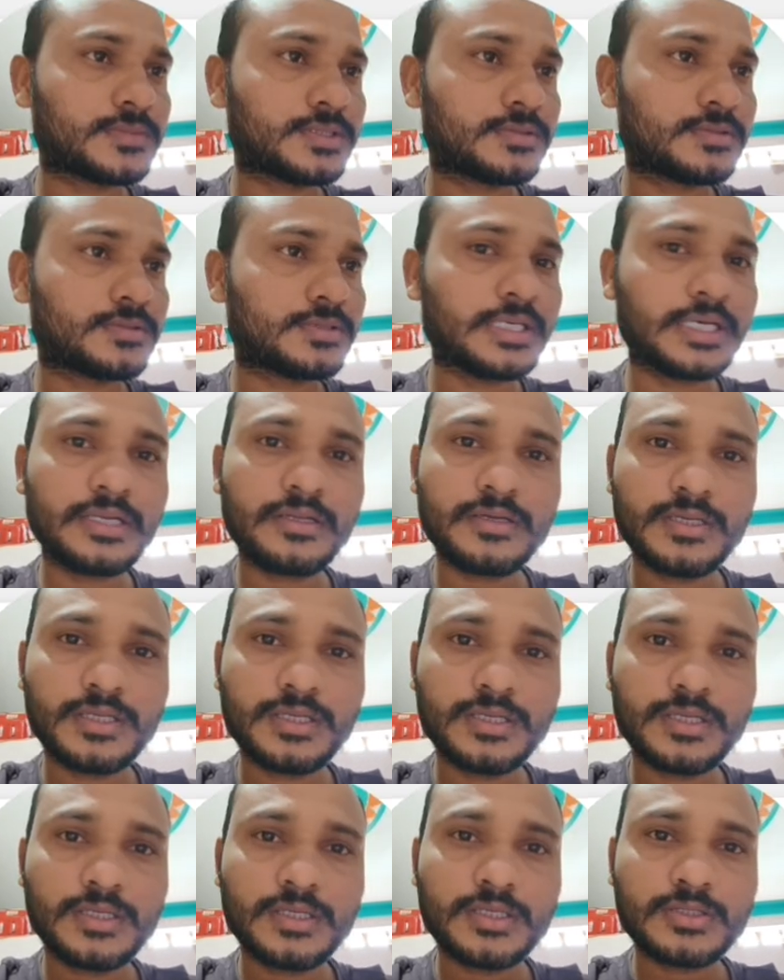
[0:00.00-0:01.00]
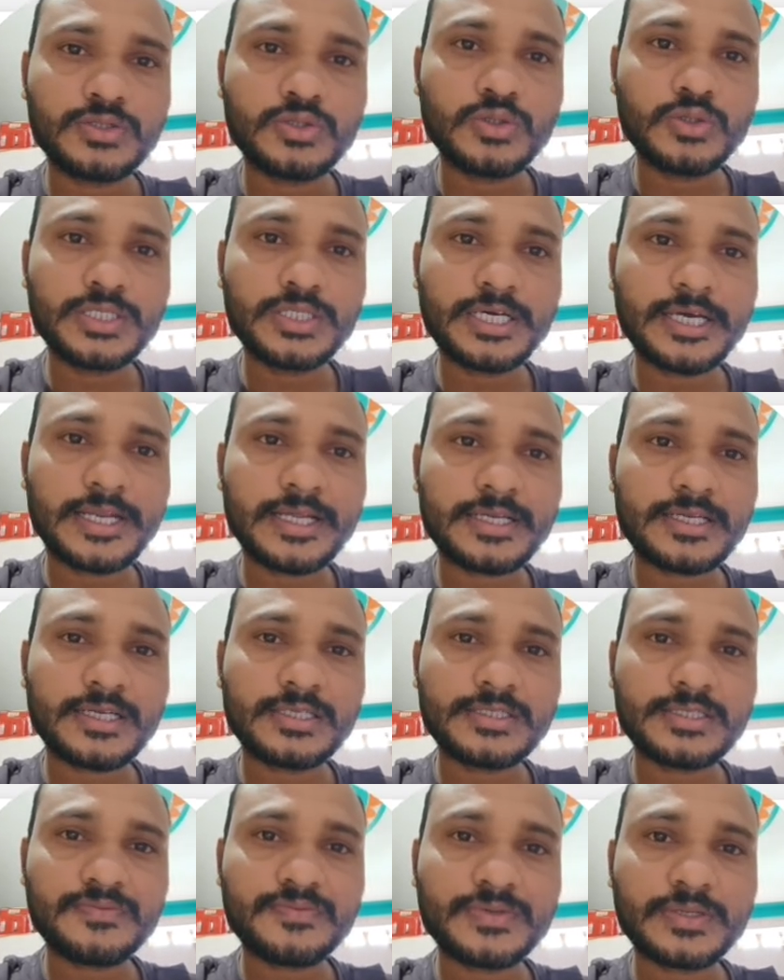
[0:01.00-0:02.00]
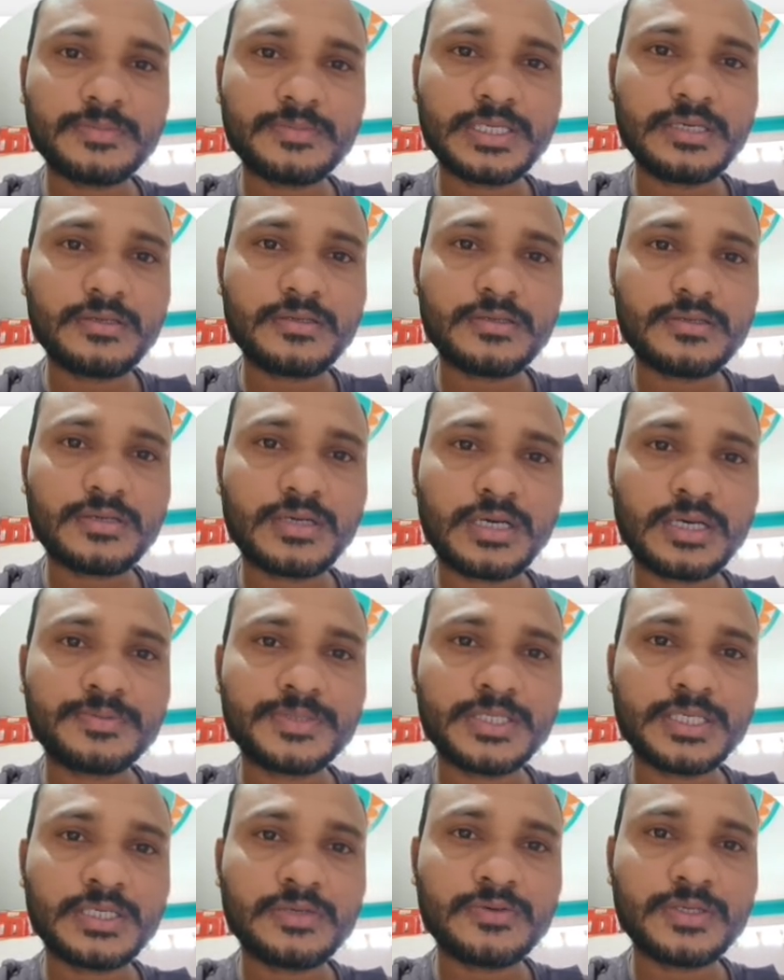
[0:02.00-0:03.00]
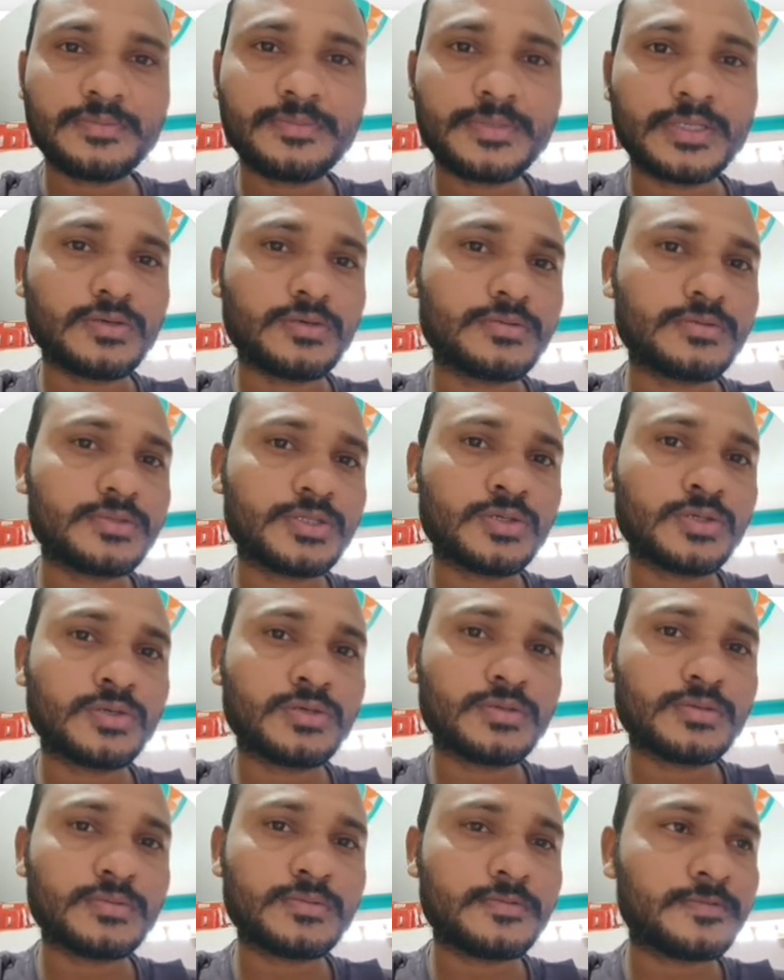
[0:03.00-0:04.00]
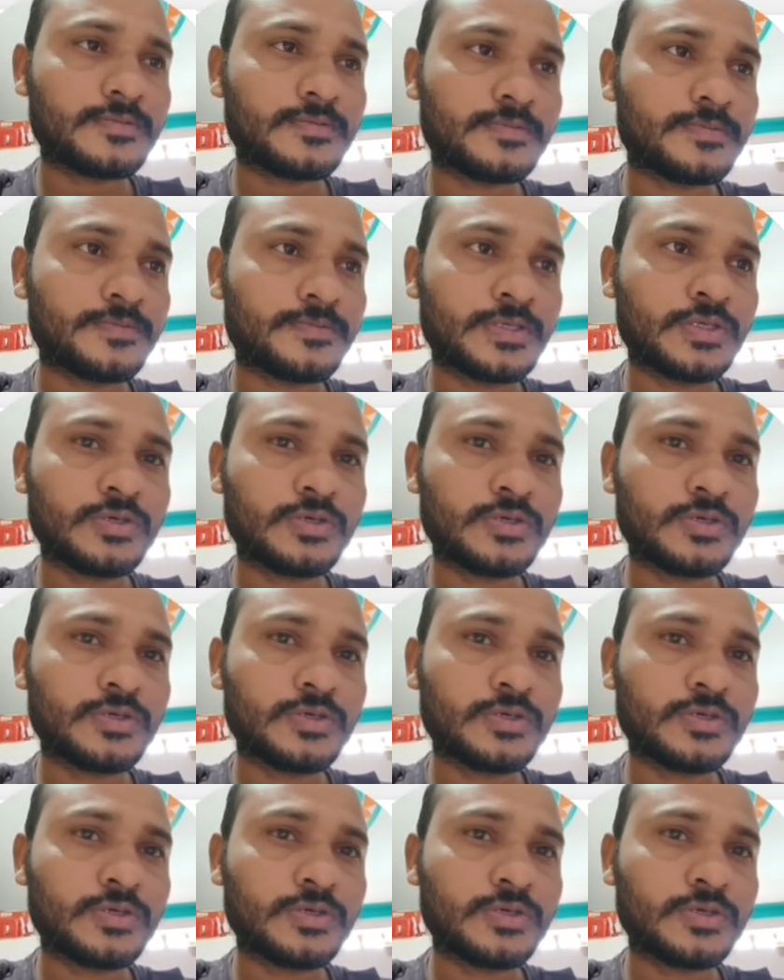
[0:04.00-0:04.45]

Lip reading: Here choose the correct answer from the option given below. So we know that